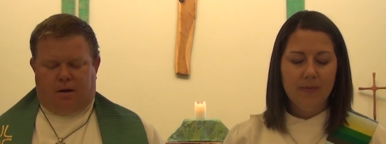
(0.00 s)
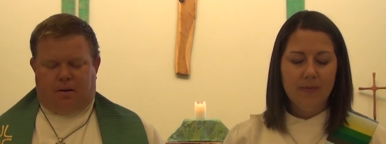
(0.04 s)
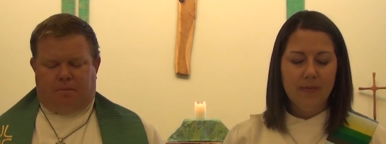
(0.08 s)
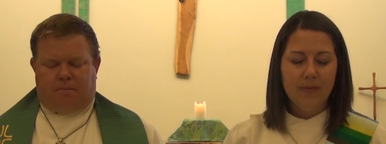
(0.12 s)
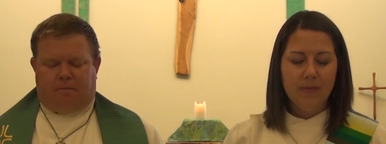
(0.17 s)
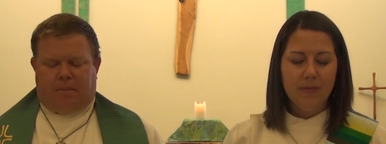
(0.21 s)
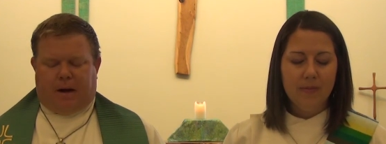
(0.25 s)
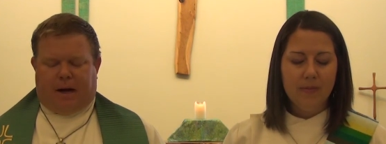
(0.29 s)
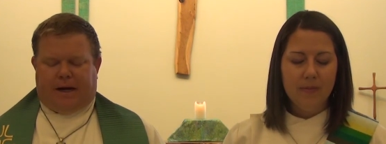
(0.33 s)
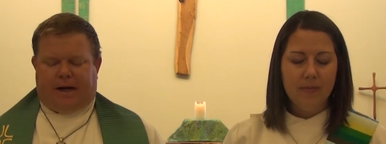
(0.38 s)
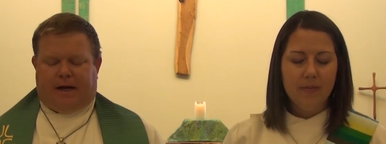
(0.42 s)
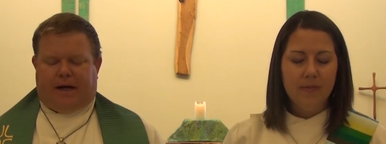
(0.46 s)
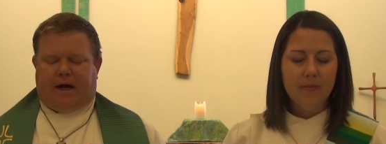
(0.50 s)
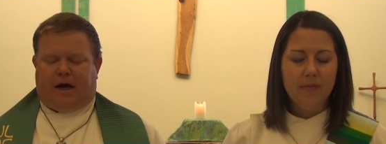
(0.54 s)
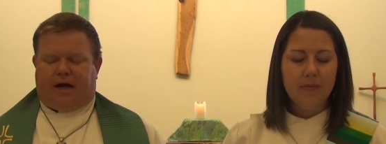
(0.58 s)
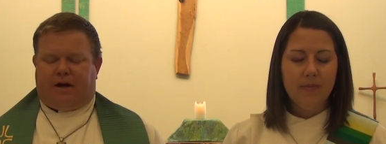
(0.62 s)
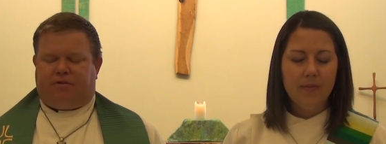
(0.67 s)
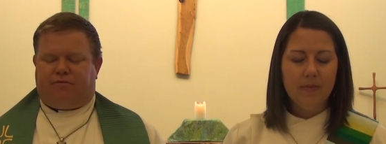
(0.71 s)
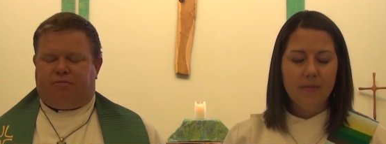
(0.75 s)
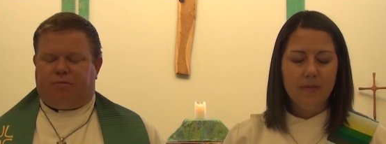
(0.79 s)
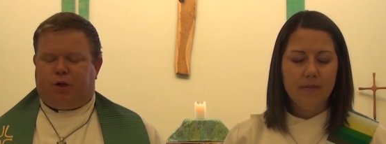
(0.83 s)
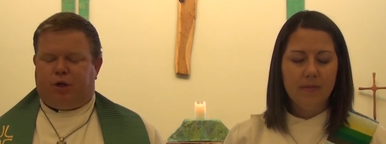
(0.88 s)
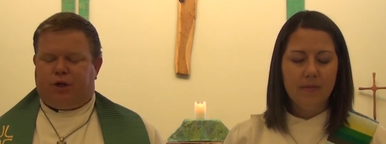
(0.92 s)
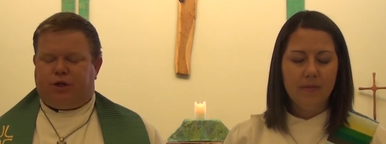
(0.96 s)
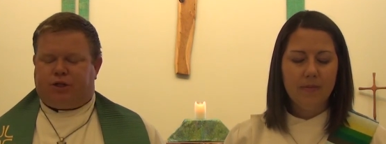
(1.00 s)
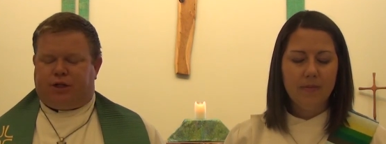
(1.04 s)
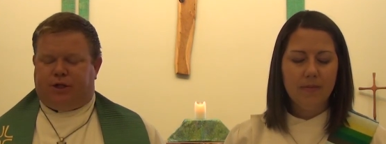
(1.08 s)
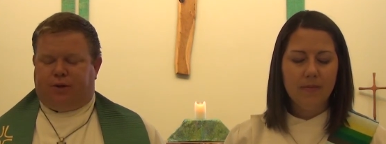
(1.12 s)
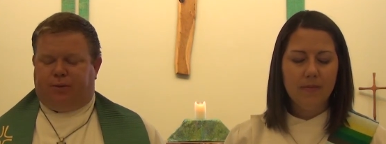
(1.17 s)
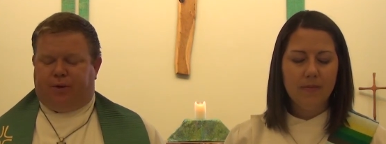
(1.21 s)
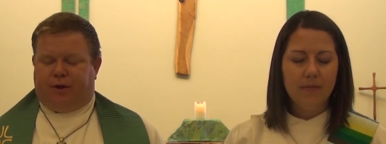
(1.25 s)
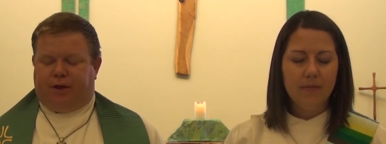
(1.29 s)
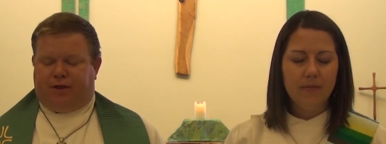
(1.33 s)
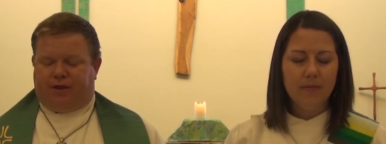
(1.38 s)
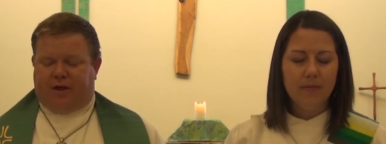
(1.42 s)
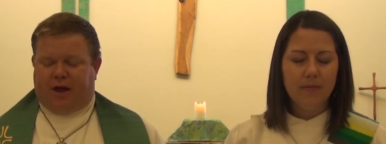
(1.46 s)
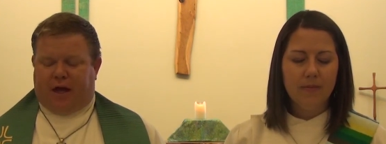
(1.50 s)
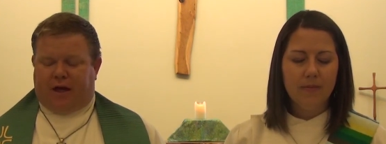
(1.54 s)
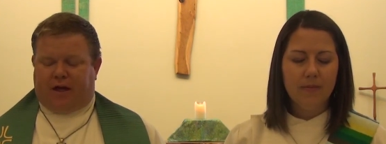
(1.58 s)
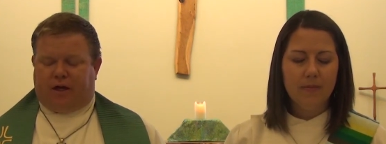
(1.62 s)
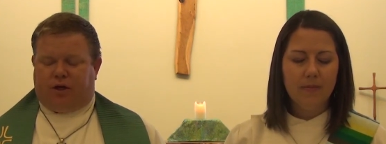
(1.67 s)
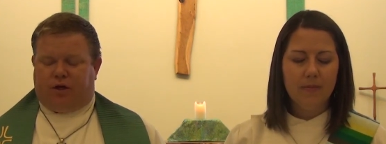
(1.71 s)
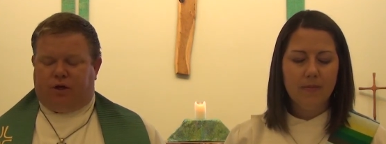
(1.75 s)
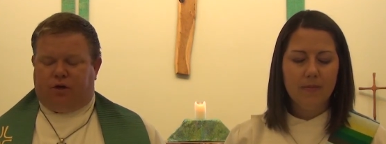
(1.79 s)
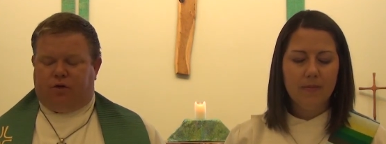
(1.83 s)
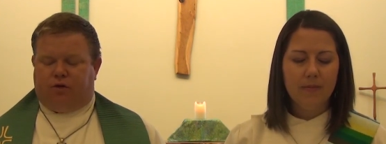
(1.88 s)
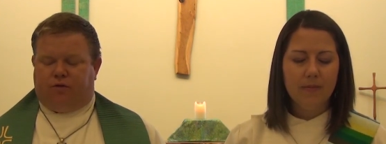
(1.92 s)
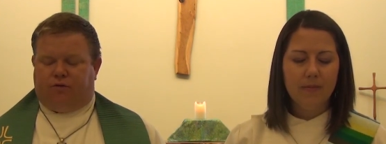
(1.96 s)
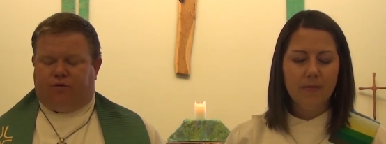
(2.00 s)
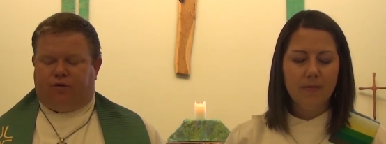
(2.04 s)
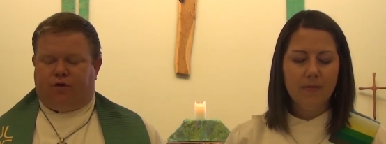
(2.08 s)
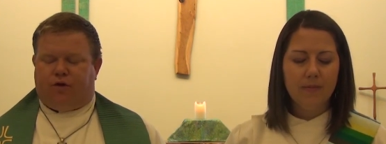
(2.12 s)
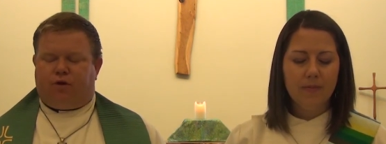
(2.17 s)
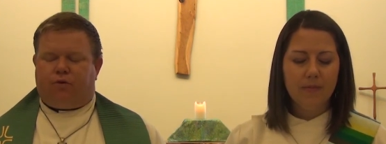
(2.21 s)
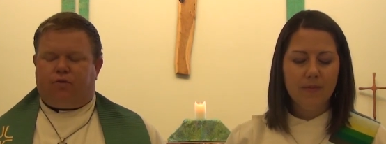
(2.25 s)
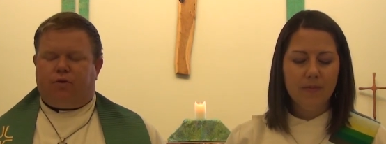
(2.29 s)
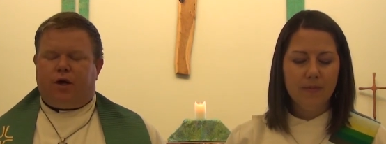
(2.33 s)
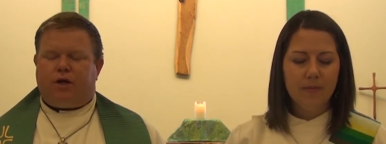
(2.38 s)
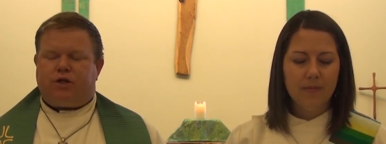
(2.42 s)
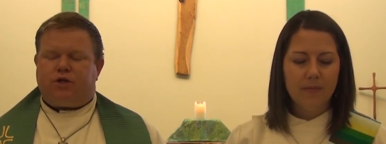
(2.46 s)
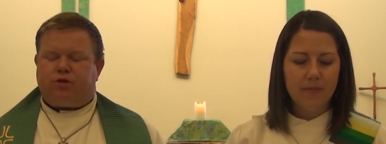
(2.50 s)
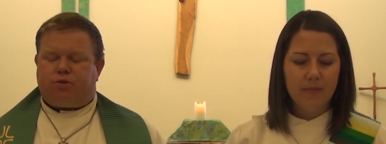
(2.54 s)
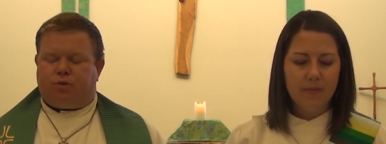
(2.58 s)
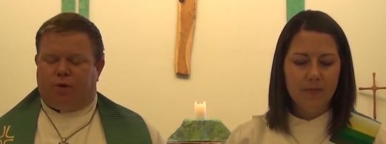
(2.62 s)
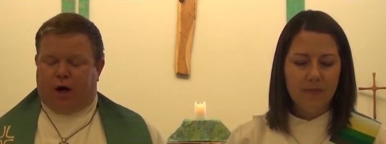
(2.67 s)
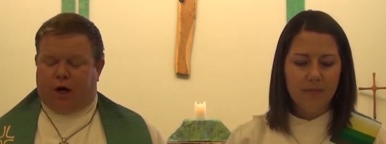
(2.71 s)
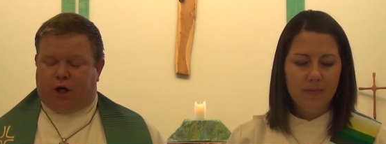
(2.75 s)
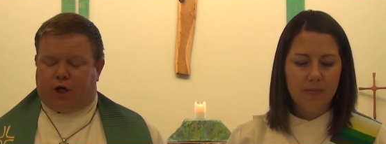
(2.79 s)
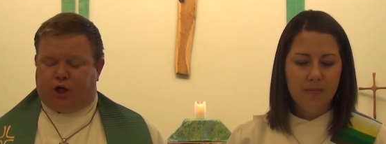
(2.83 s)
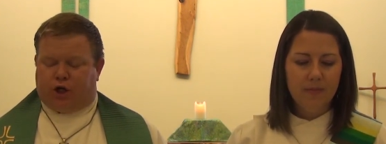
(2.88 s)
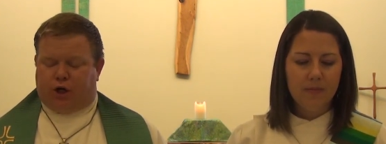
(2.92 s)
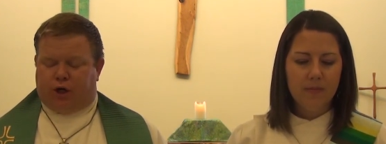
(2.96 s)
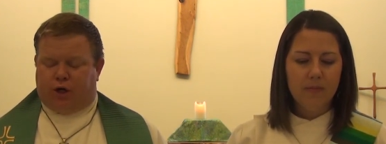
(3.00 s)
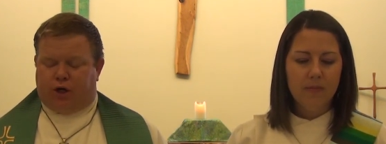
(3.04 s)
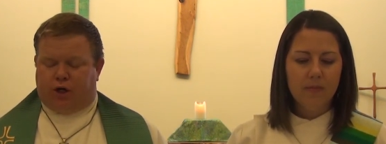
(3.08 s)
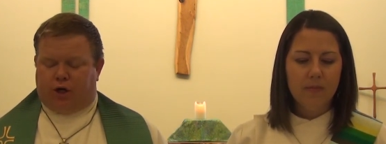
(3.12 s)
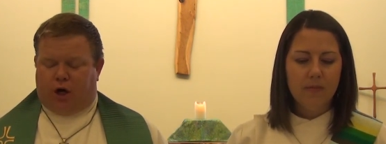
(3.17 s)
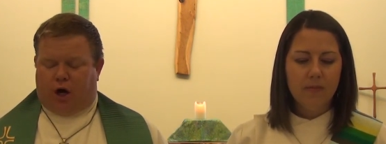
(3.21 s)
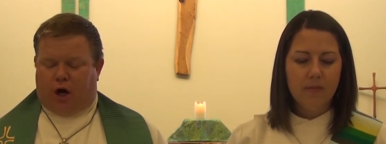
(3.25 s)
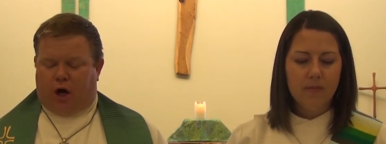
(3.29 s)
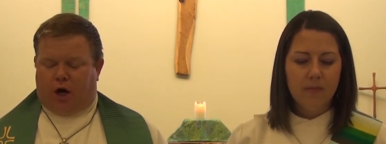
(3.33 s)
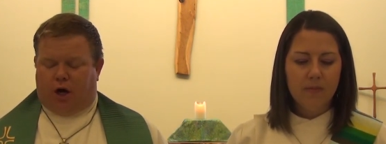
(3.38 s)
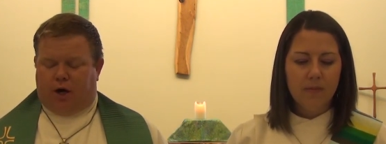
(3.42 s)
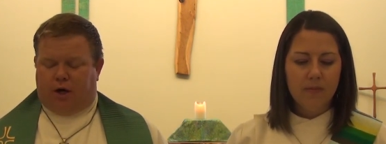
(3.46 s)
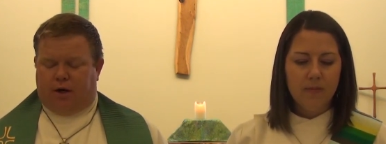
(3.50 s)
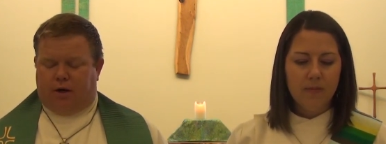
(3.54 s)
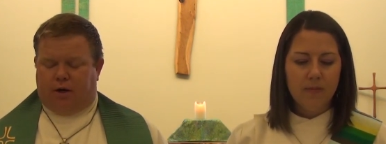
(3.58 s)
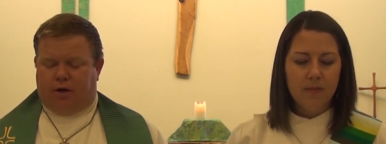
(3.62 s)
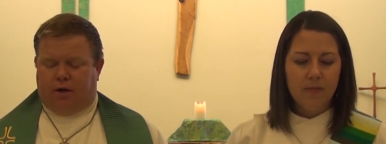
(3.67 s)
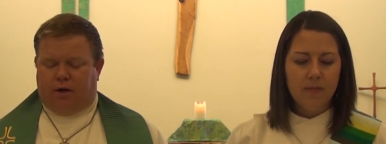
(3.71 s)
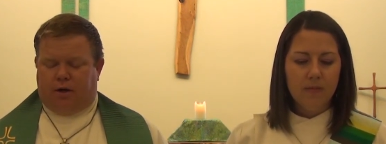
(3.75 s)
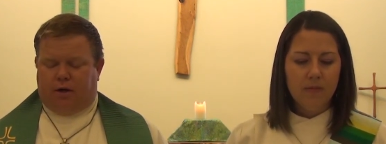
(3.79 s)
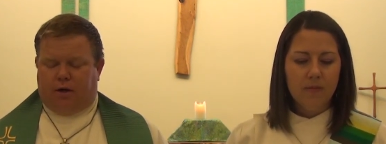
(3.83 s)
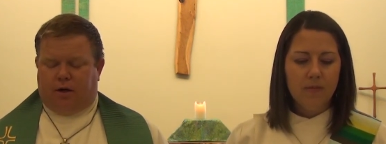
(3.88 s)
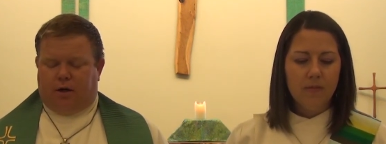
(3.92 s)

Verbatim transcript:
Speaker 1: Mighty God of mercy, we thank you for the resurrection dawn